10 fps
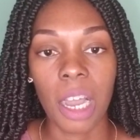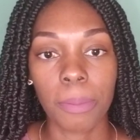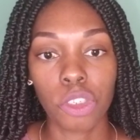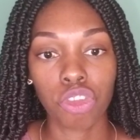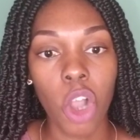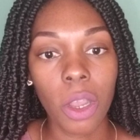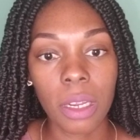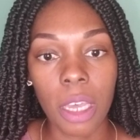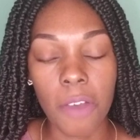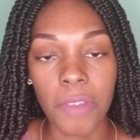strong
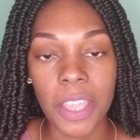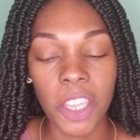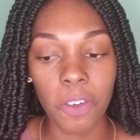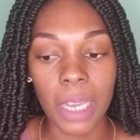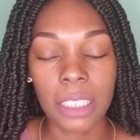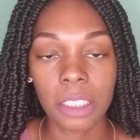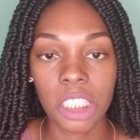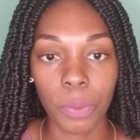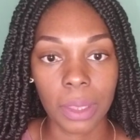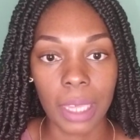enough in their
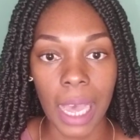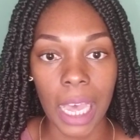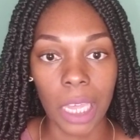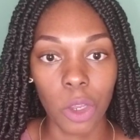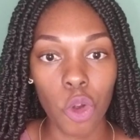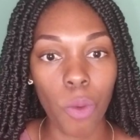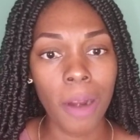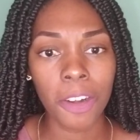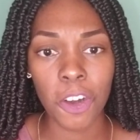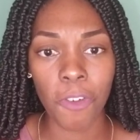relationship with God, who
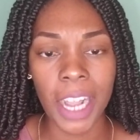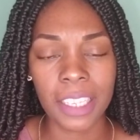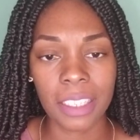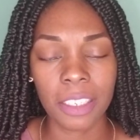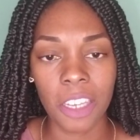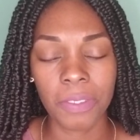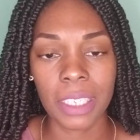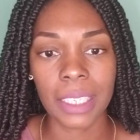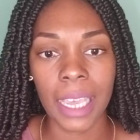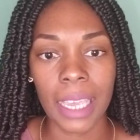weren't courageous enough to
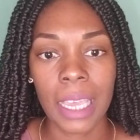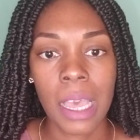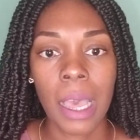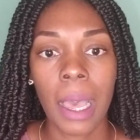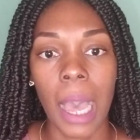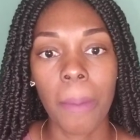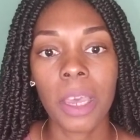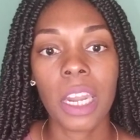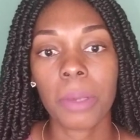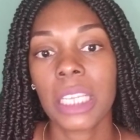say, I'm
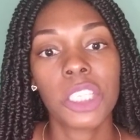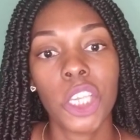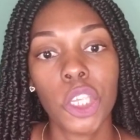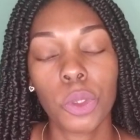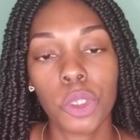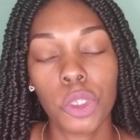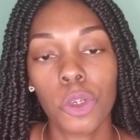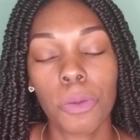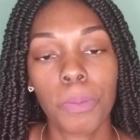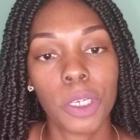going to continue
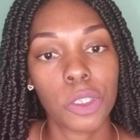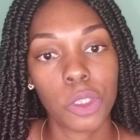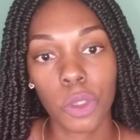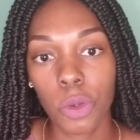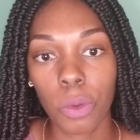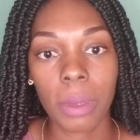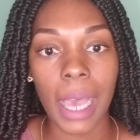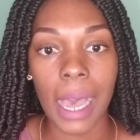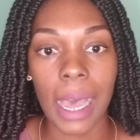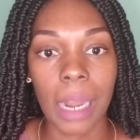to pursue God.